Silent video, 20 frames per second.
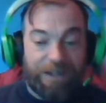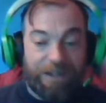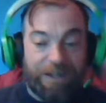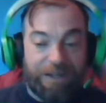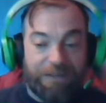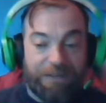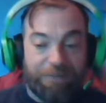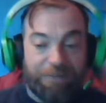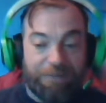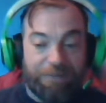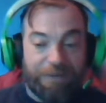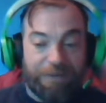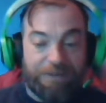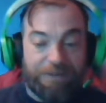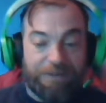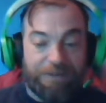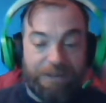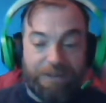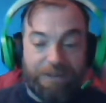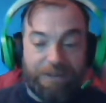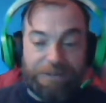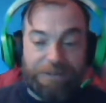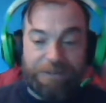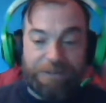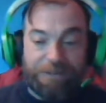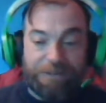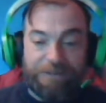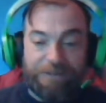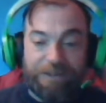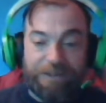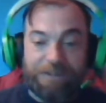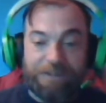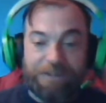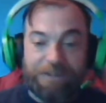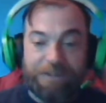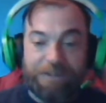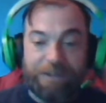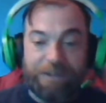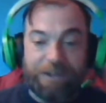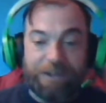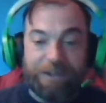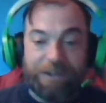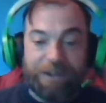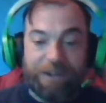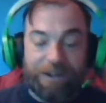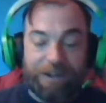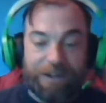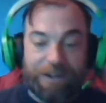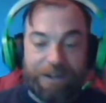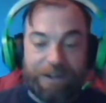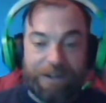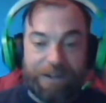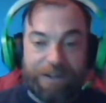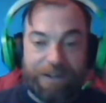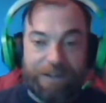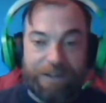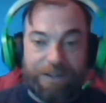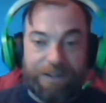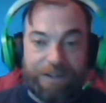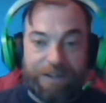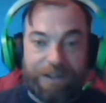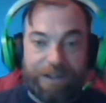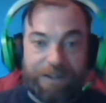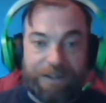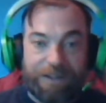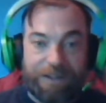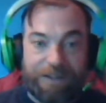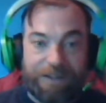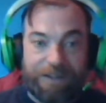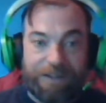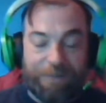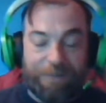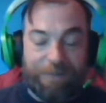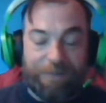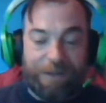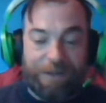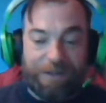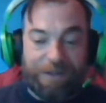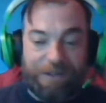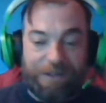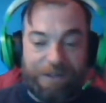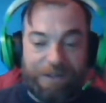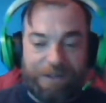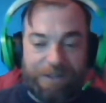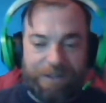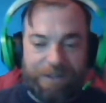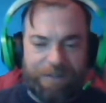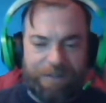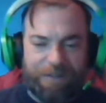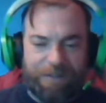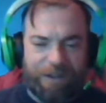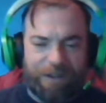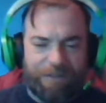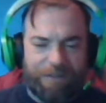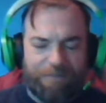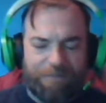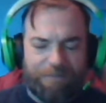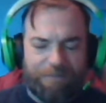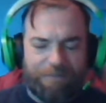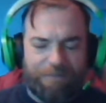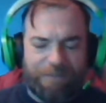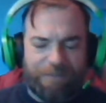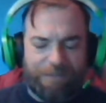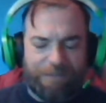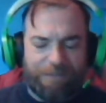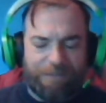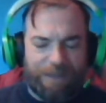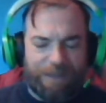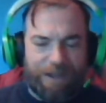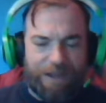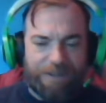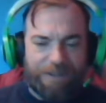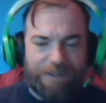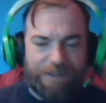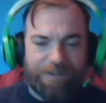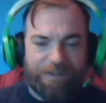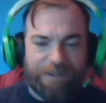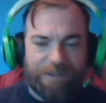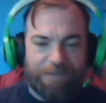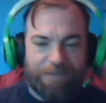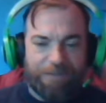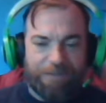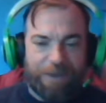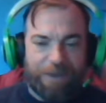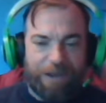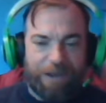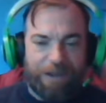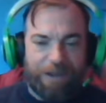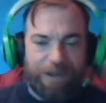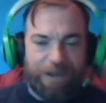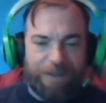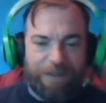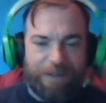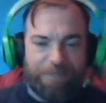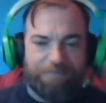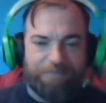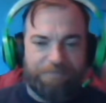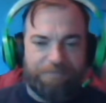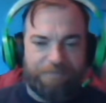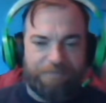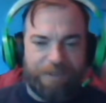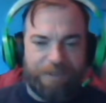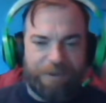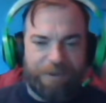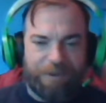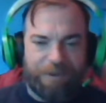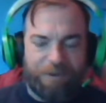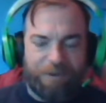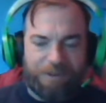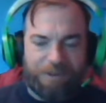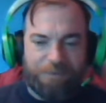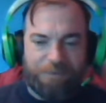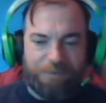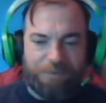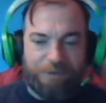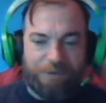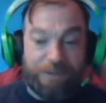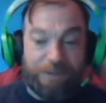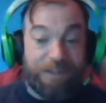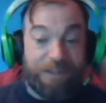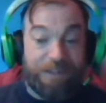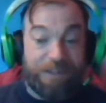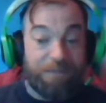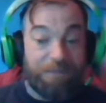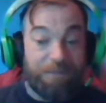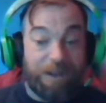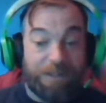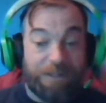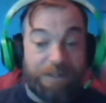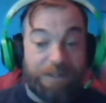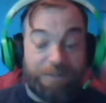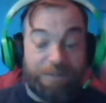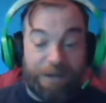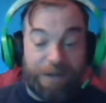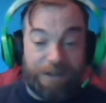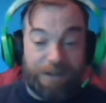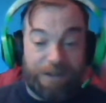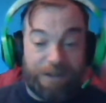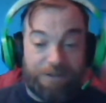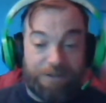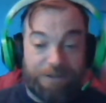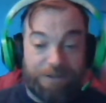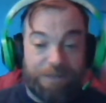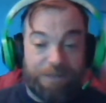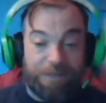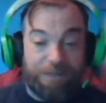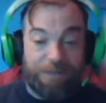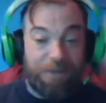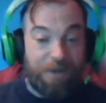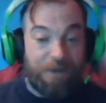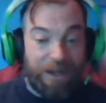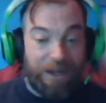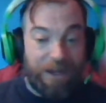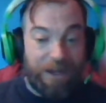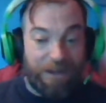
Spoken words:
proposed linear algebra interface in the same way that he's done Blaze, as far as I'm aware. He's quite supportive. Actually, I'm going to speak to the Munich